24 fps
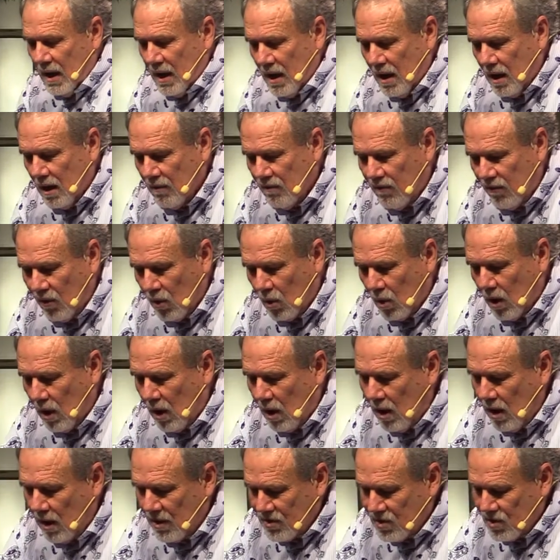And for
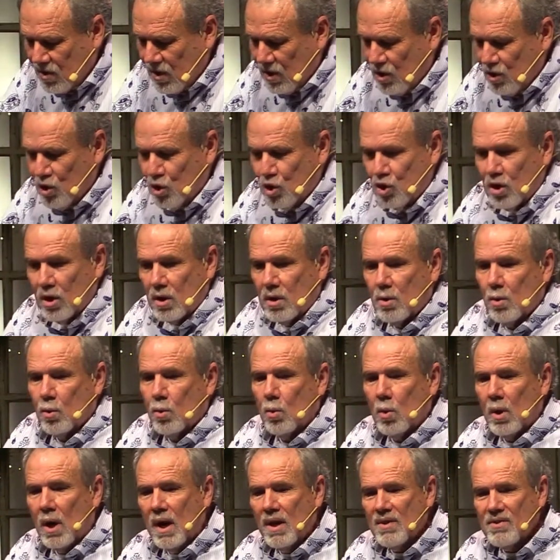us,
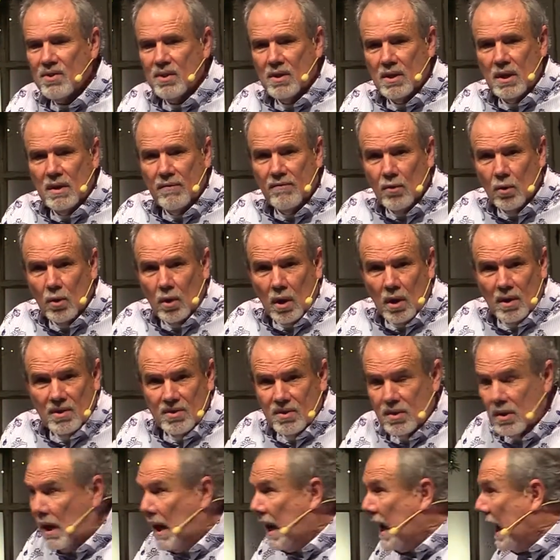generosity, for
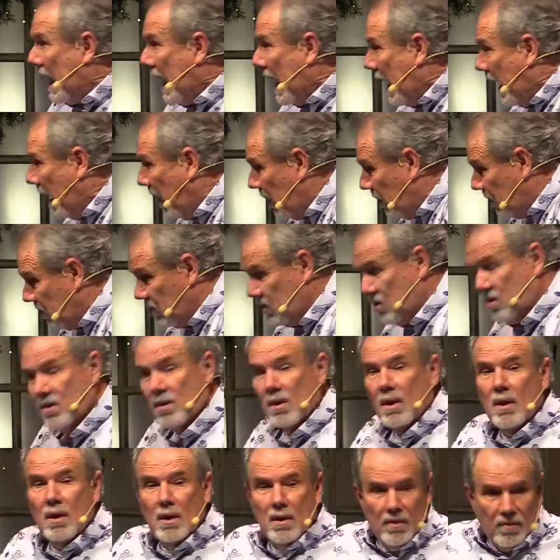us as
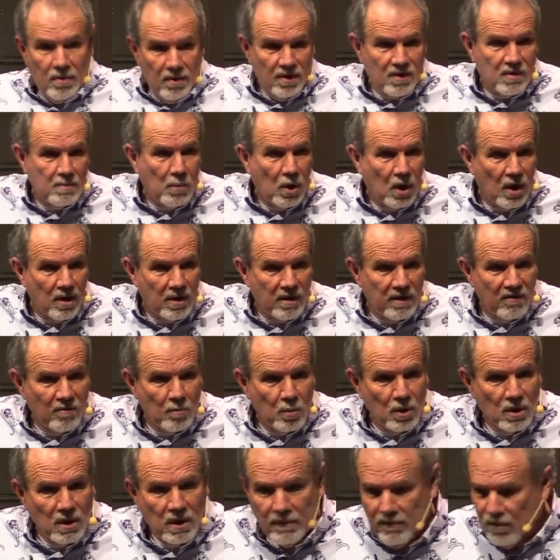this body of
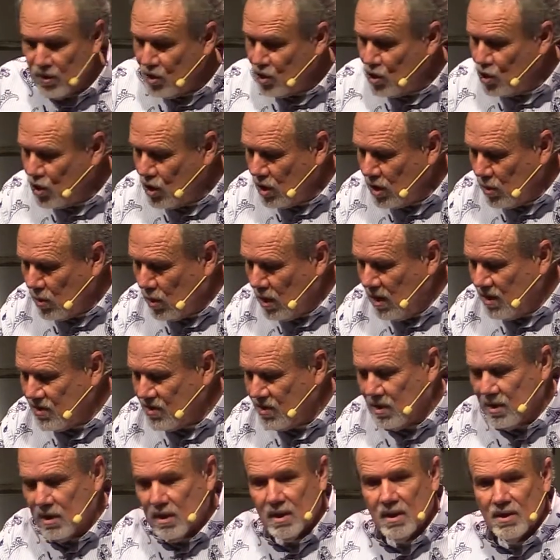believers,
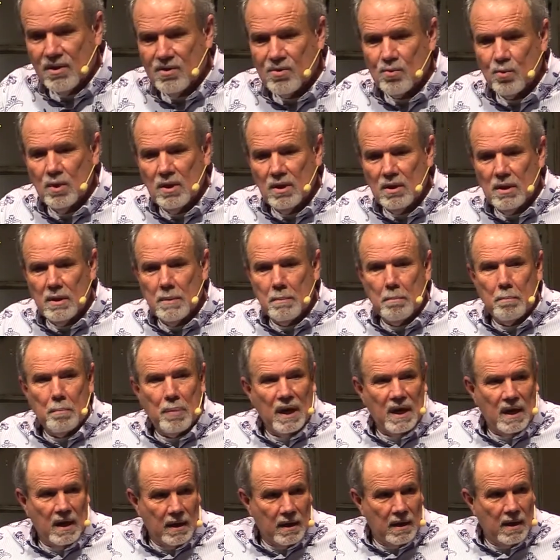generosity is really
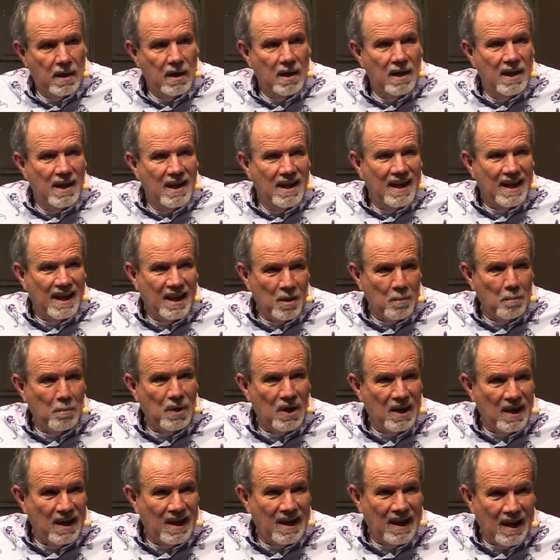big in
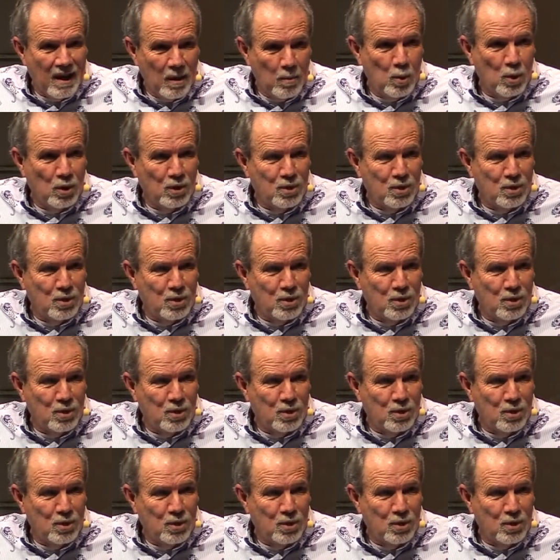being able